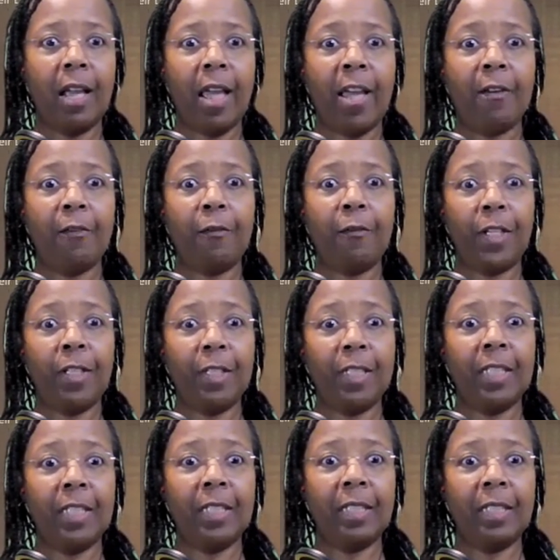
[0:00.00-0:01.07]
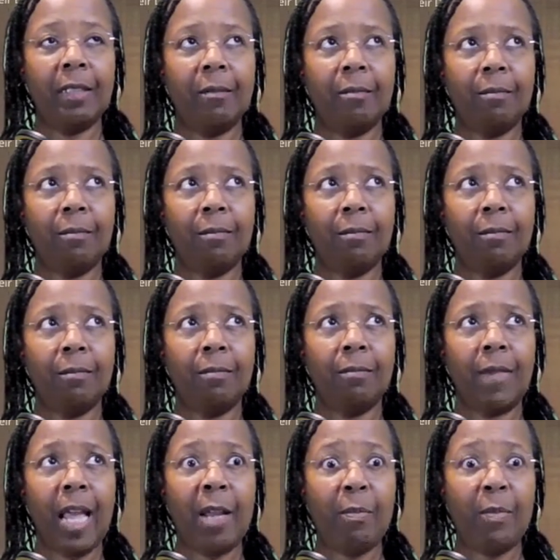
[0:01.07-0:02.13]
and feeling
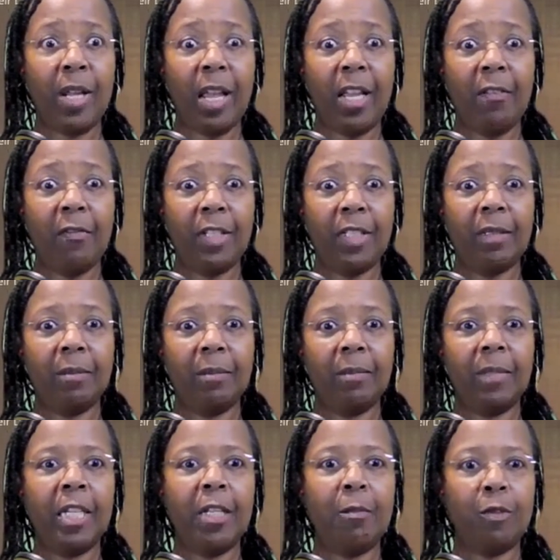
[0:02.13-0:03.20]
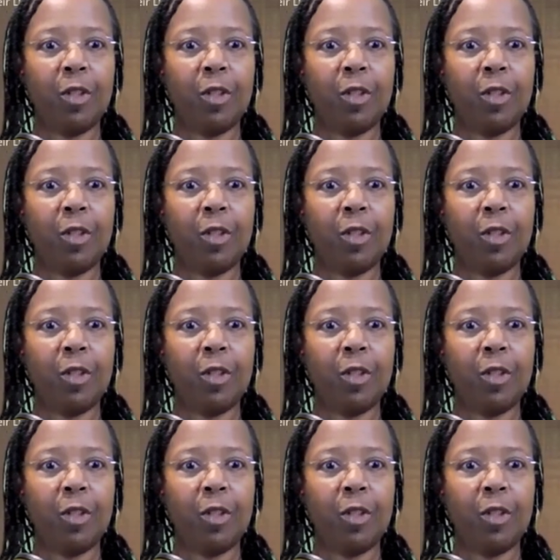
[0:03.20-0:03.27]
and behaving in